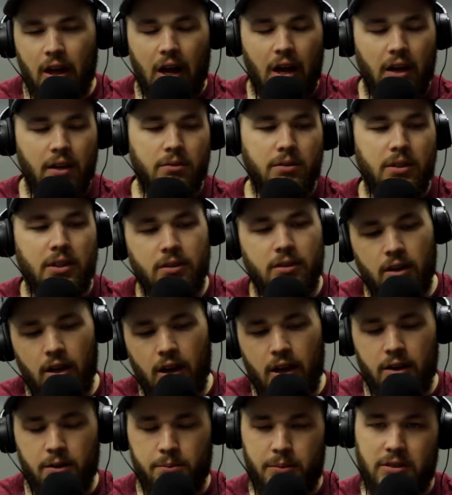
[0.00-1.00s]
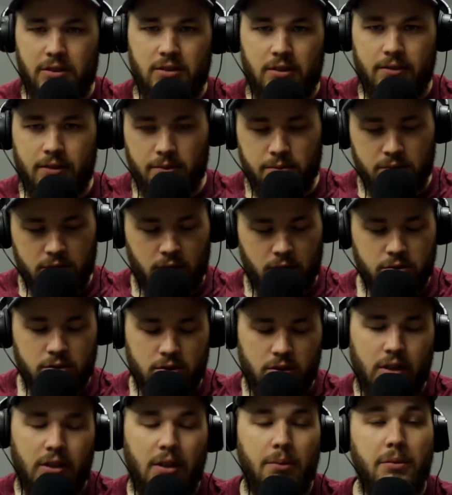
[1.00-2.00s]
I am getting ahead of myself. I'm so
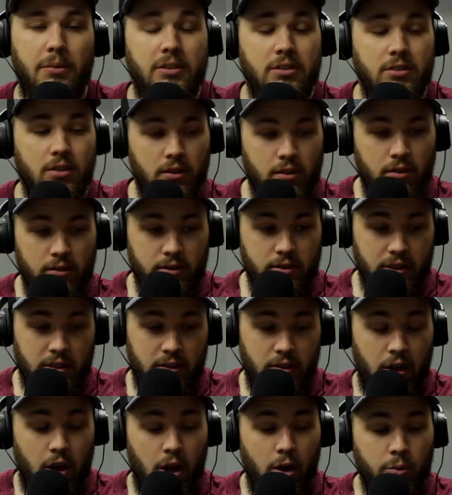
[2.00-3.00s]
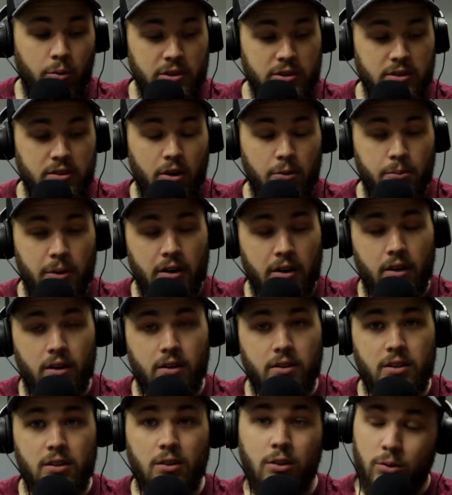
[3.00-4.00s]
sorry. Let me start over again. We start by
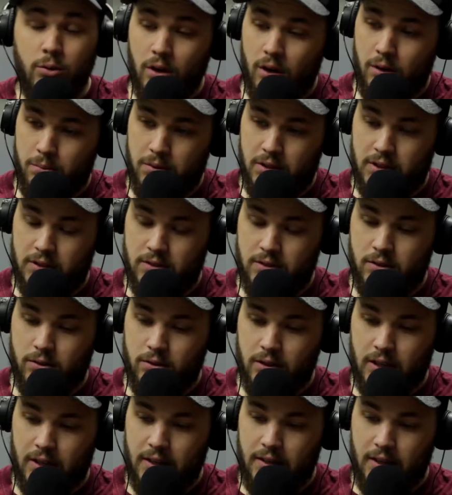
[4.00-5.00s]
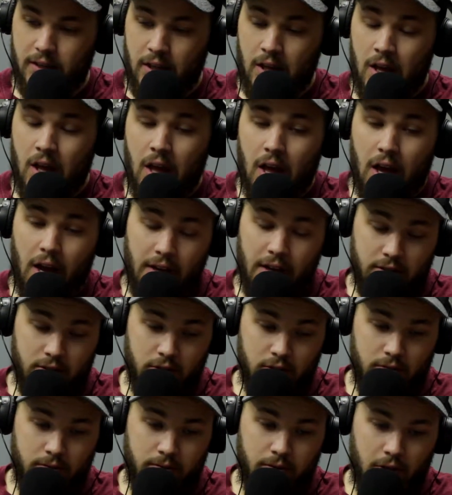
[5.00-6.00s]
calling the U-Haul place, okay? I
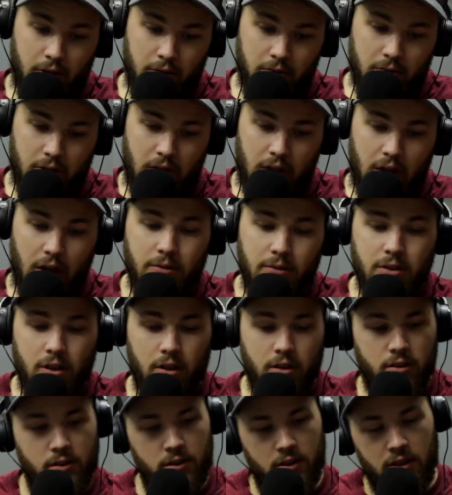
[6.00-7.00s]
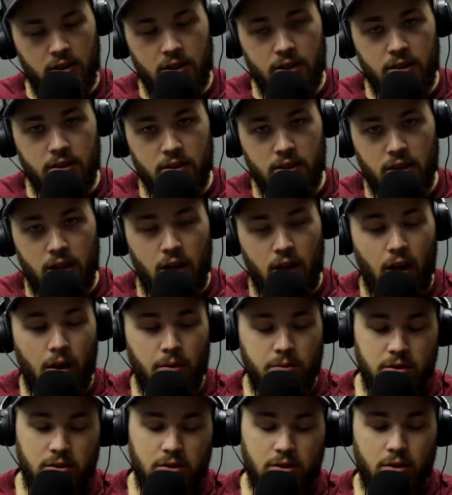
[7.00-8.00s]
answer the phone. I'm talking to the lady.
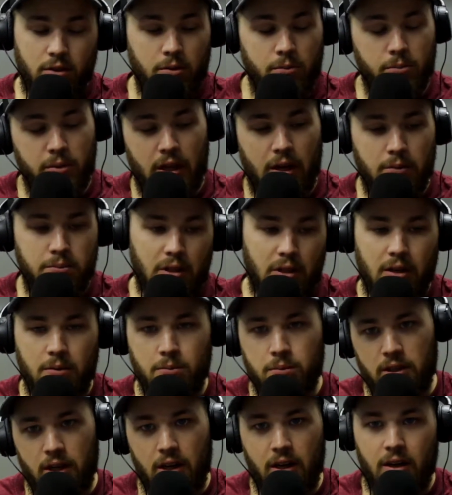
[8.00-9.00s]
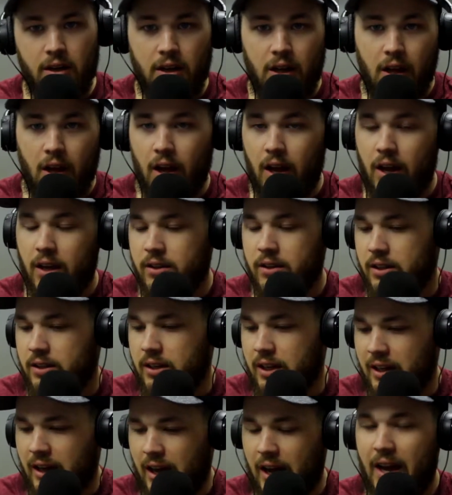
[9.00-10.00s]
I'm just going blah, blah, blah. And
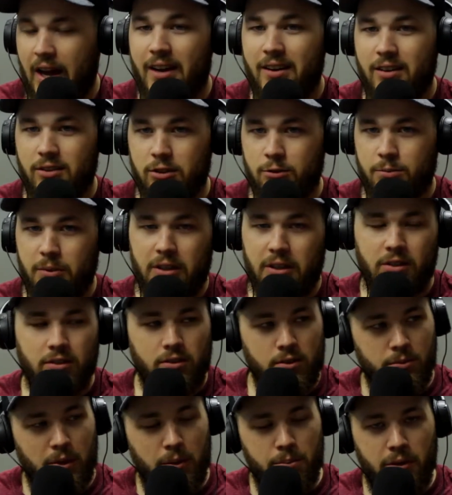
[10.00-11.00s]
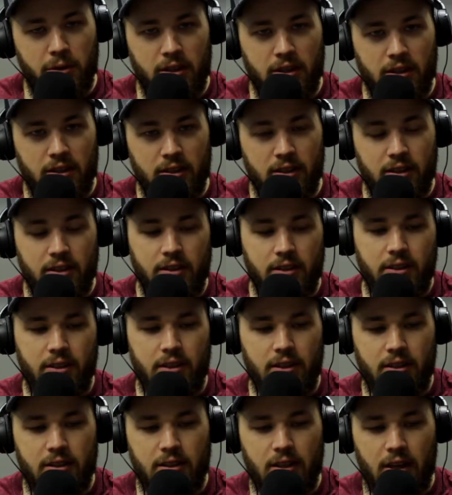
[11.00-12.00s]
then I had it on speaker so my buddy could hear
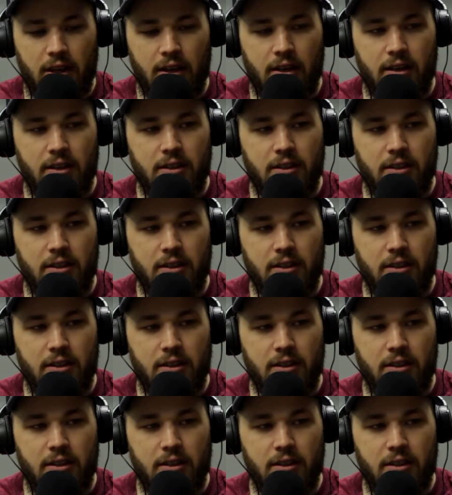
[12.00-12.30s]
it. And